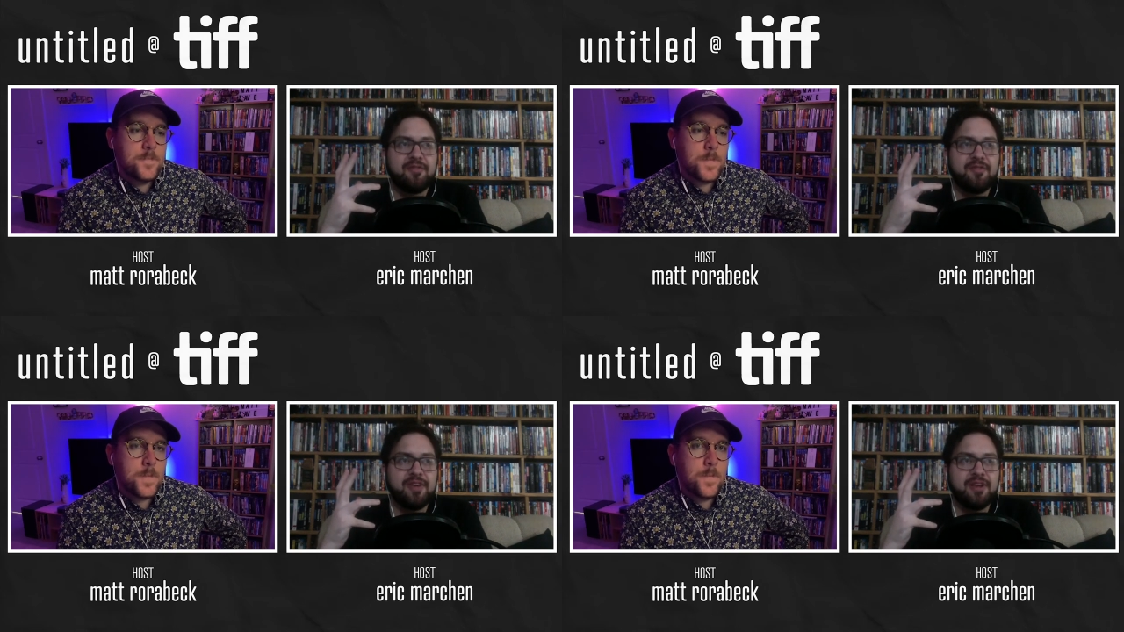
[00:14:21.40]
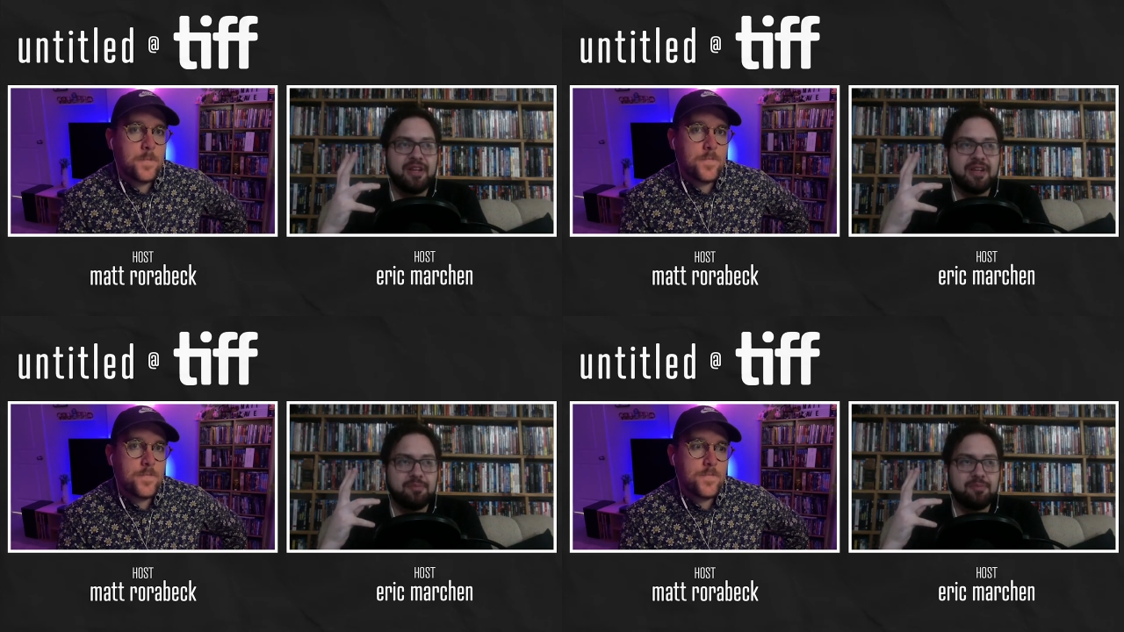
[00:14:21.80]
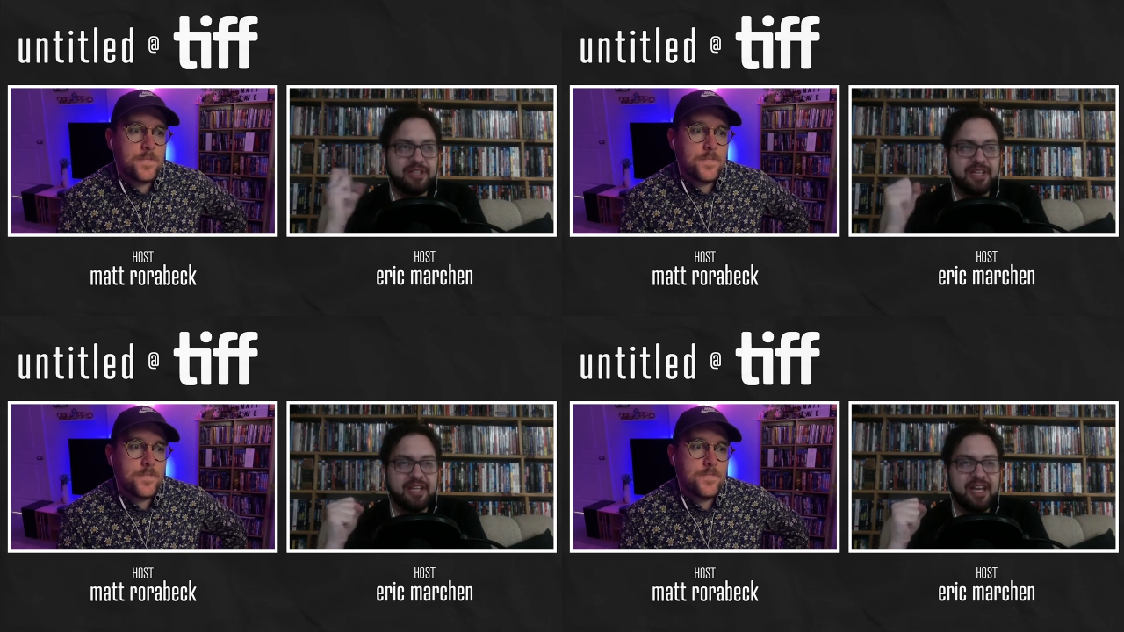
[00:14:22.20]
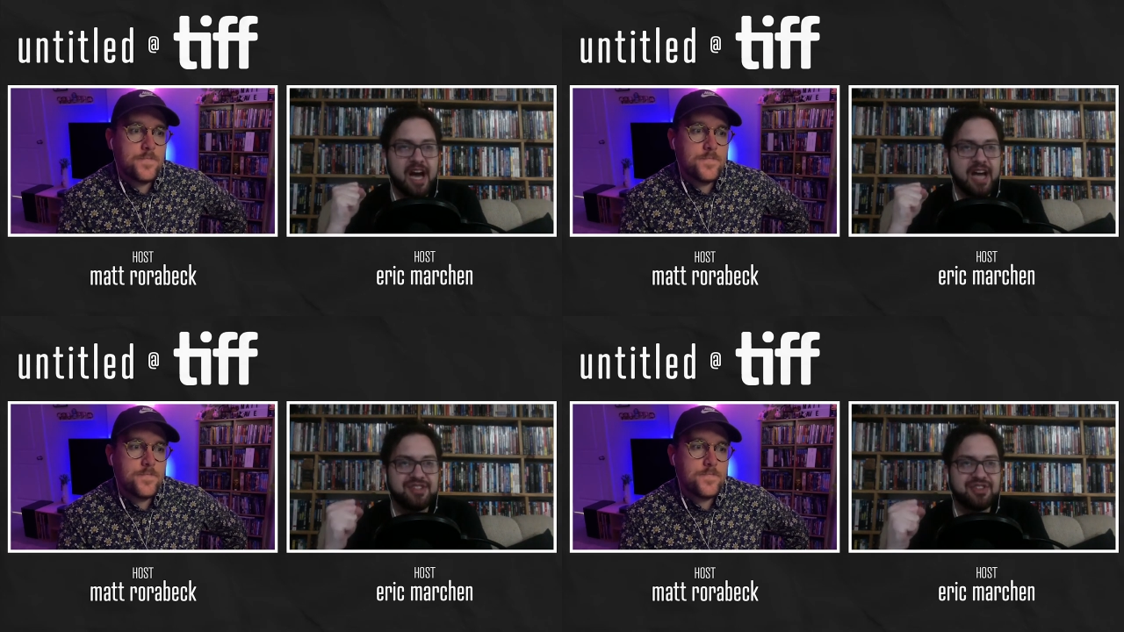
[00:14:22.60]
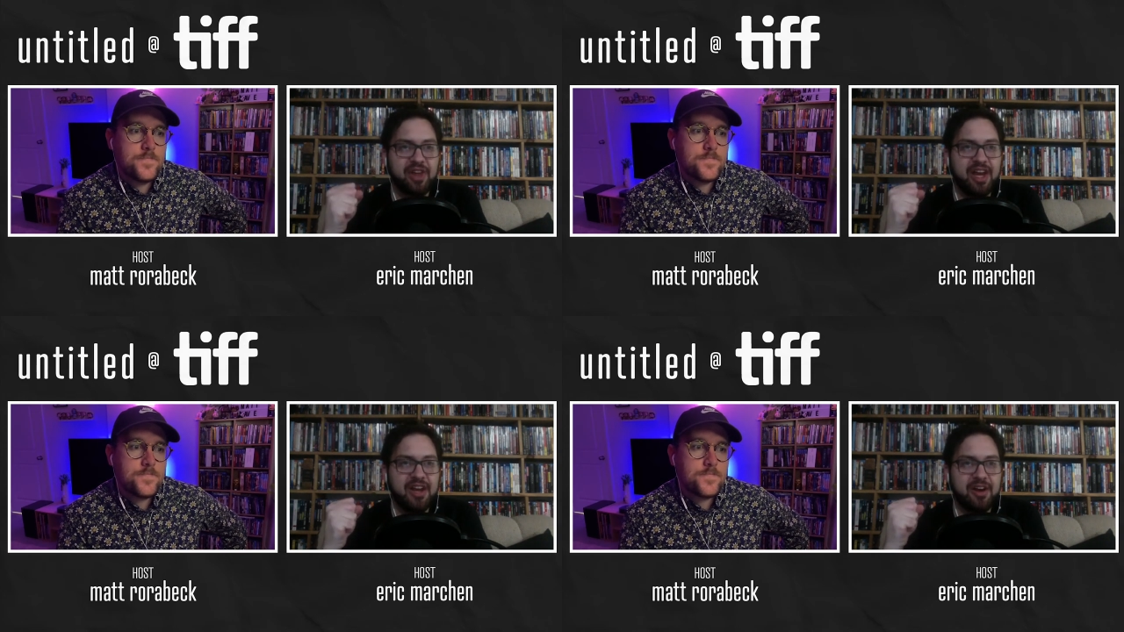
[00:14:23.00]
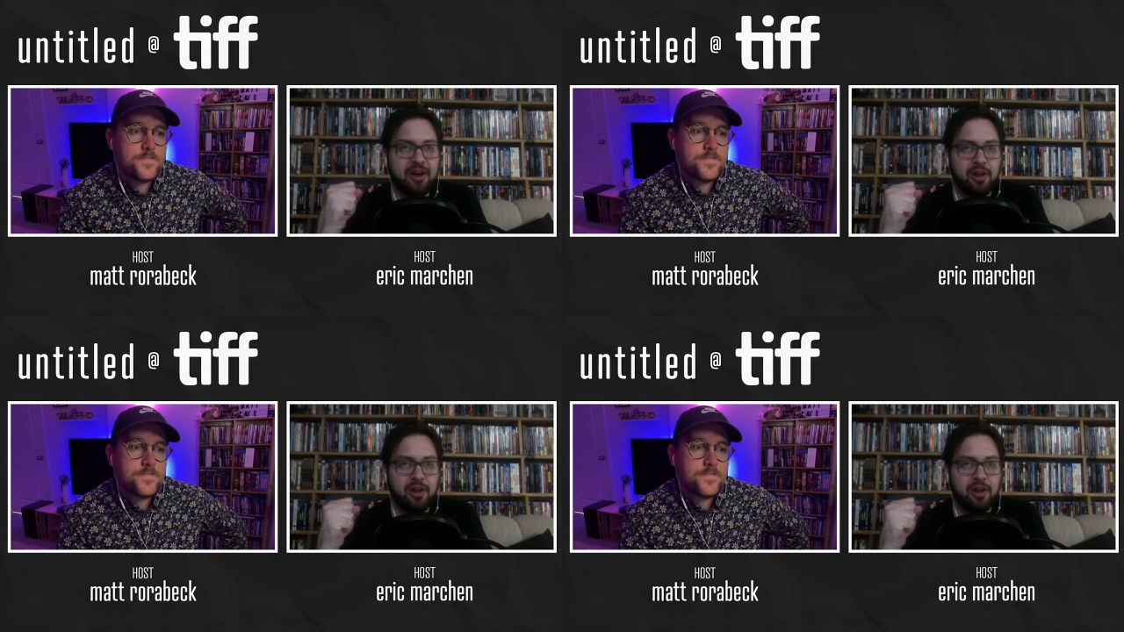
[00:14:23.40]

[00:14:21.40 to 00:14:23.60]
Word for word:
Speaker 1: of feeling completely isolated